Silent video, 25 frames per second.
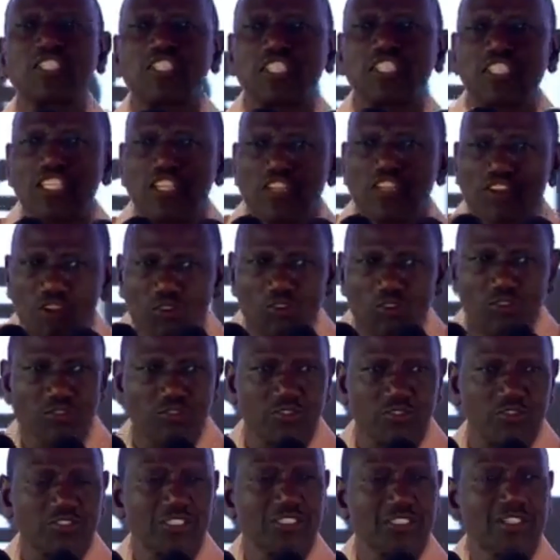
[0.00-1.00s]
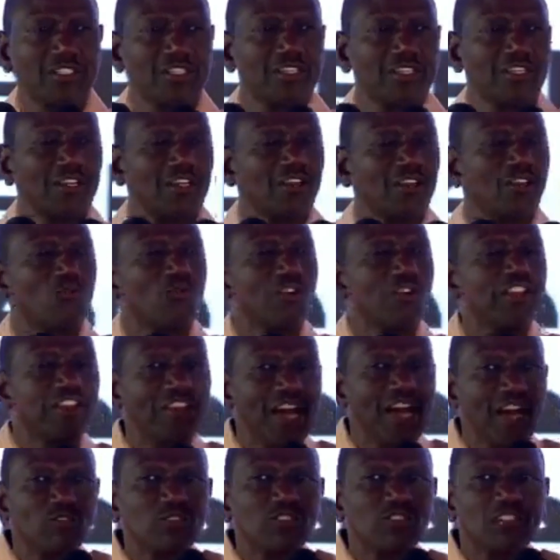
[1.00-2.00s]
she knows
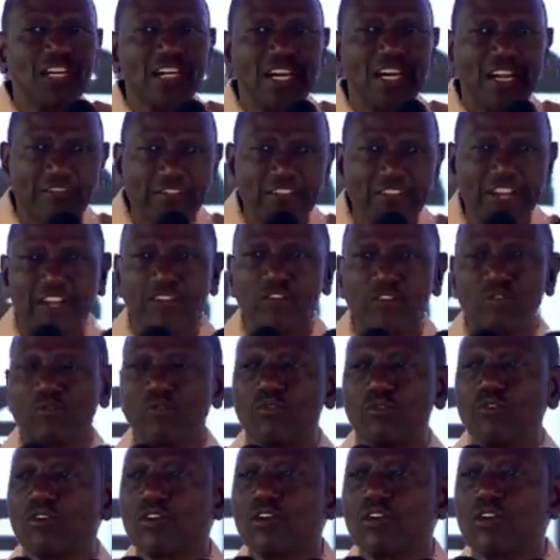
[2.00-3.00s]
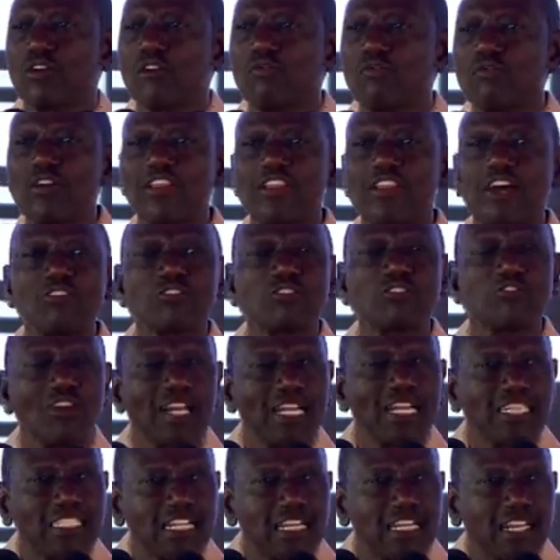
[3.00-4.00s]
without revenue, without
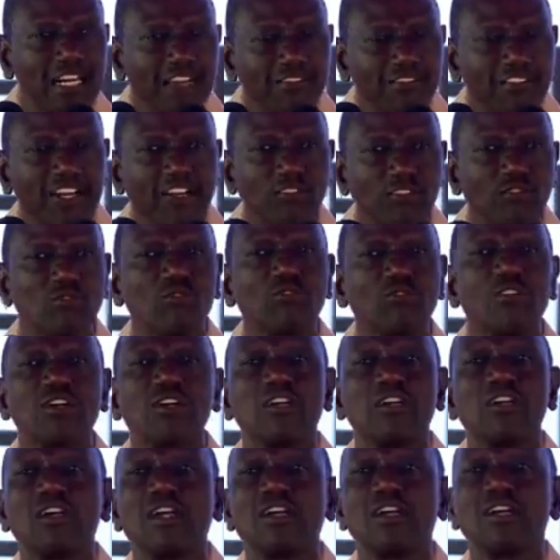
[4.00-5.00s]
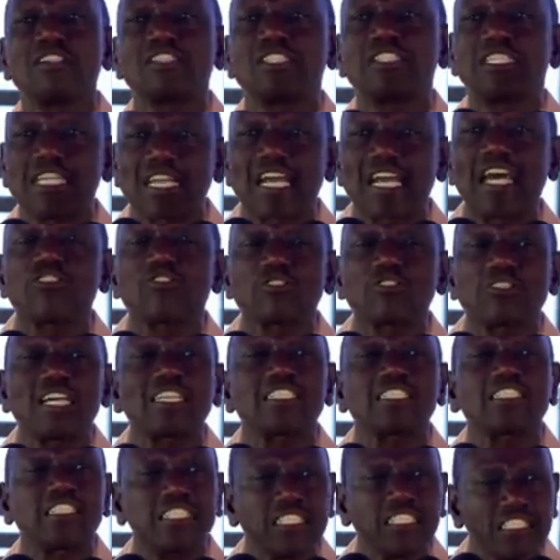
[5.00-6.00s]
collecting revenue, she cannot
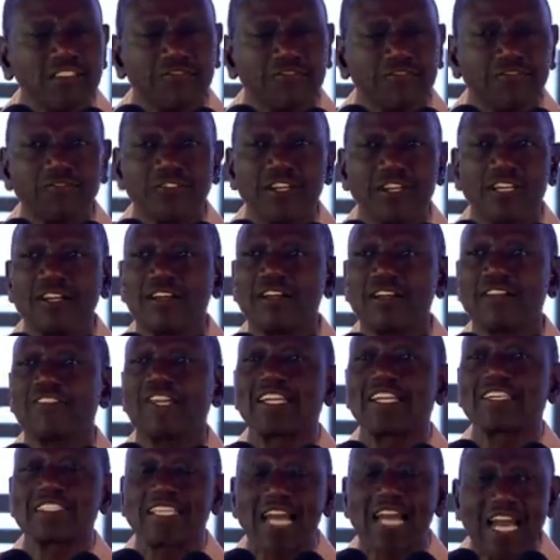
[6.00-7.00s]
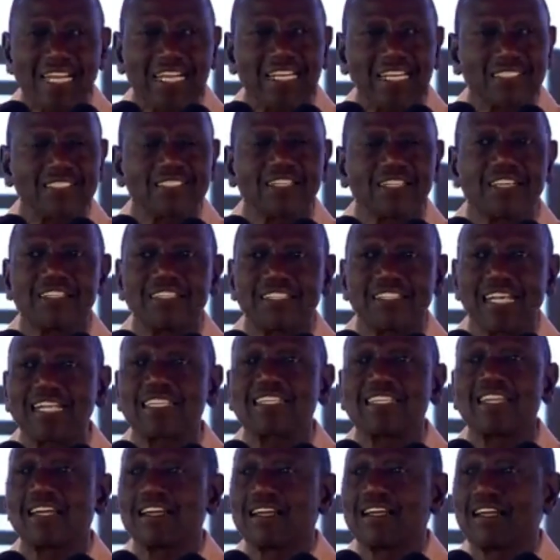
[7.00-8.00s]
achieve the targets
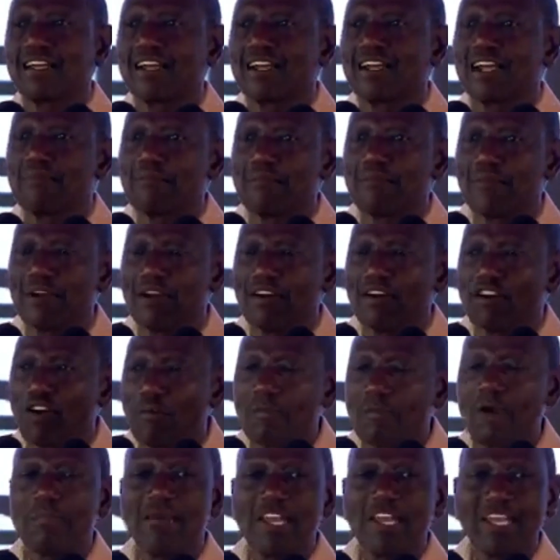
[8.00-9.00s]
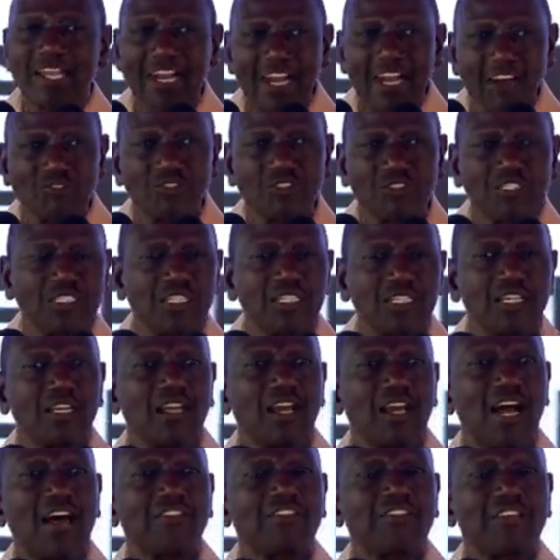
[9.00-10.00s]
that Homabay County
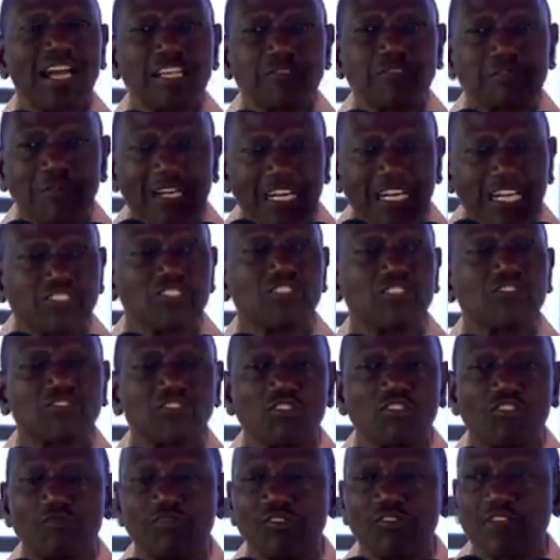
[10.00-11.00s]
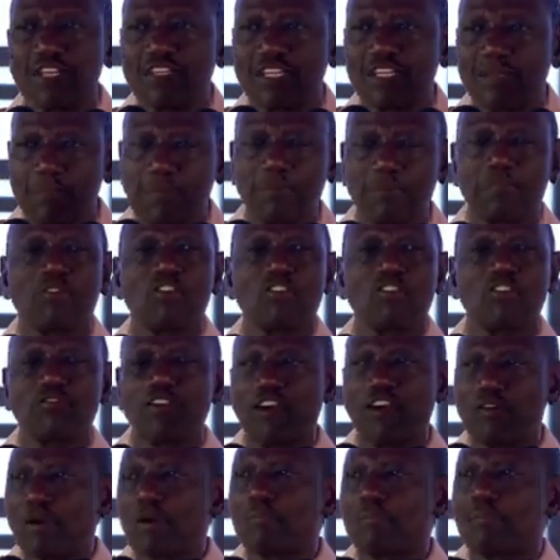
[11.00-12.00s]
and the aspirations of the people of
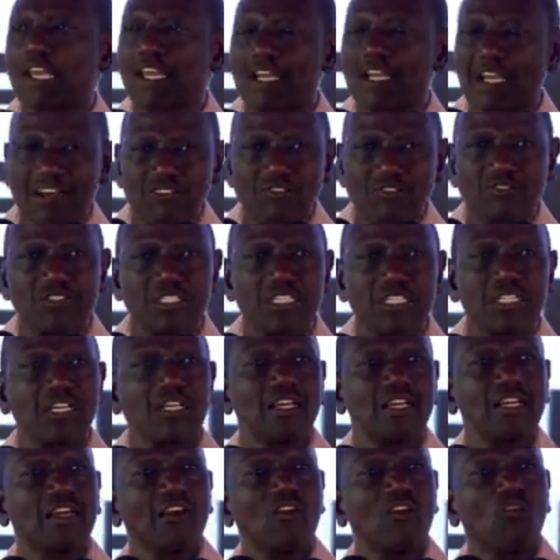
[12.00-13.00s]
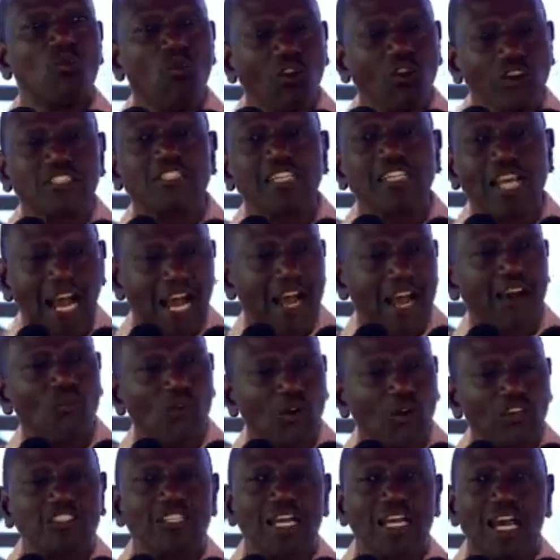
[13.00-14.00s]
Homabay County want
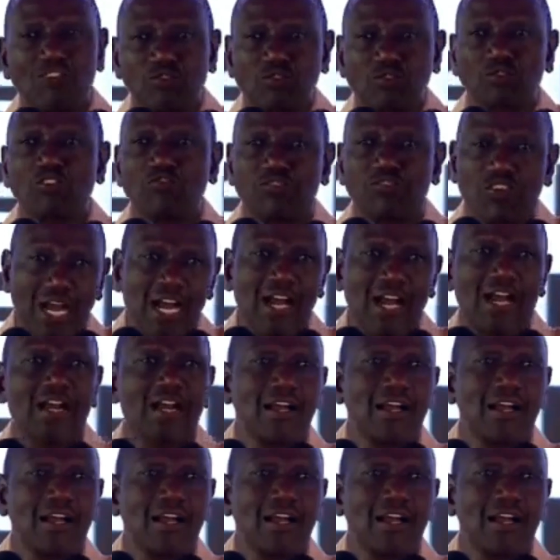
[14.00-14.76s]
out of her.